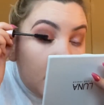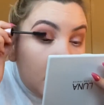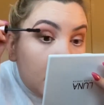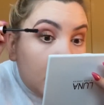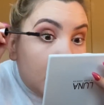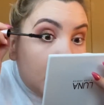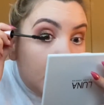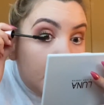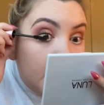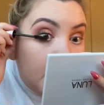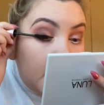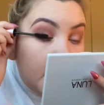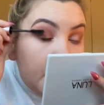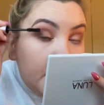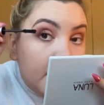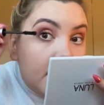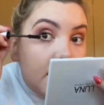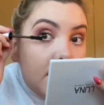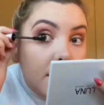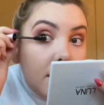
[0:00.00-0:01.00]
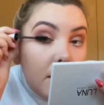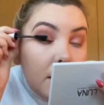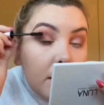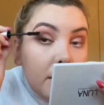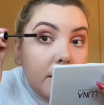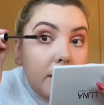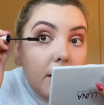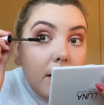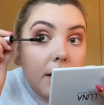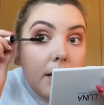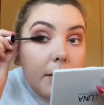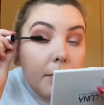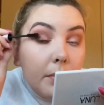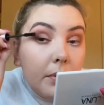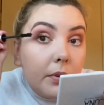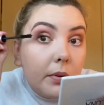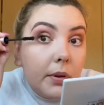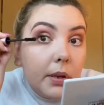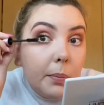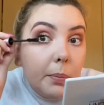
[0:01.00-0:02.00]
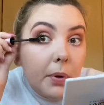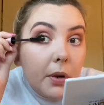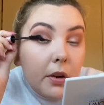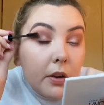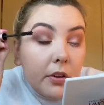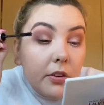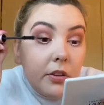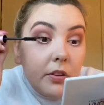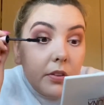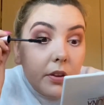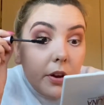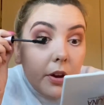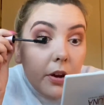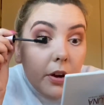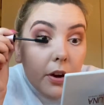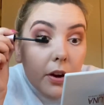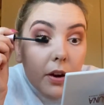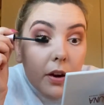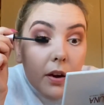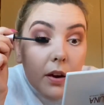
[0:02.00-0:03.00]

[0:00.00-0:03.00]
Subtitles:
it might be time to repurchase her.